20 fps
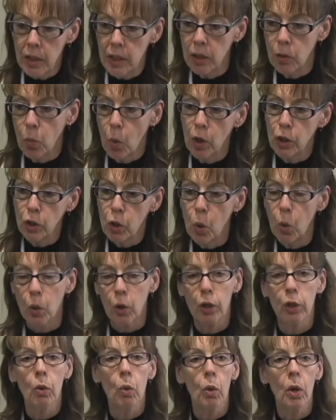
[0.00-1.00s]
in one
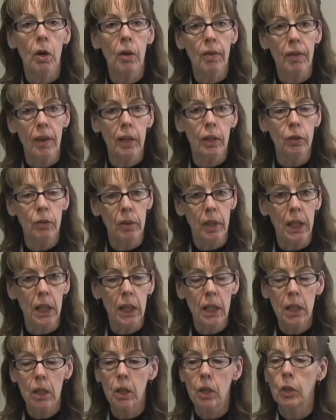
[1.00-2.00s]
corridor that you
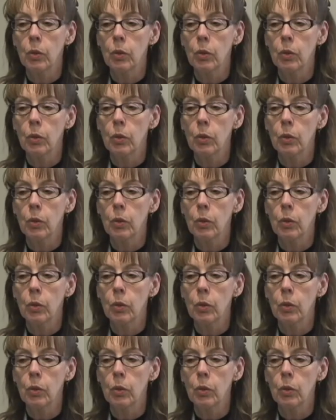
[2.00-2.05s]
need.